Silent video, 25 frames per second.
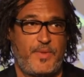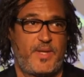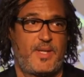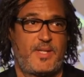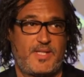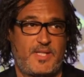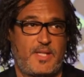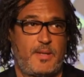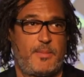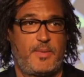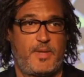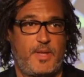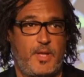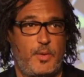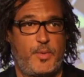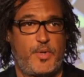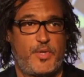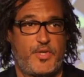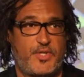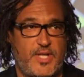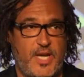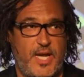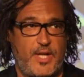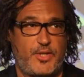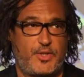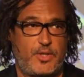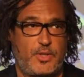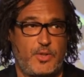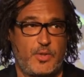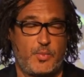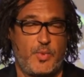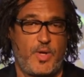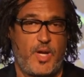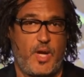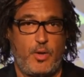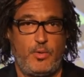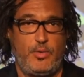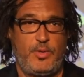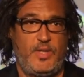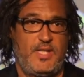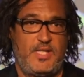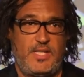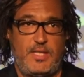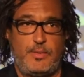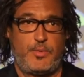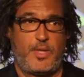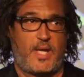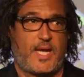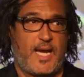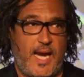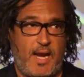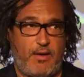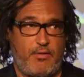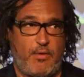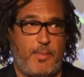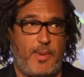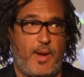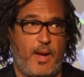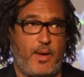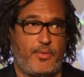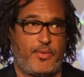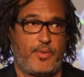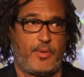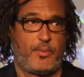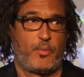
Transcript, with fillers: climate change has a history, and uh,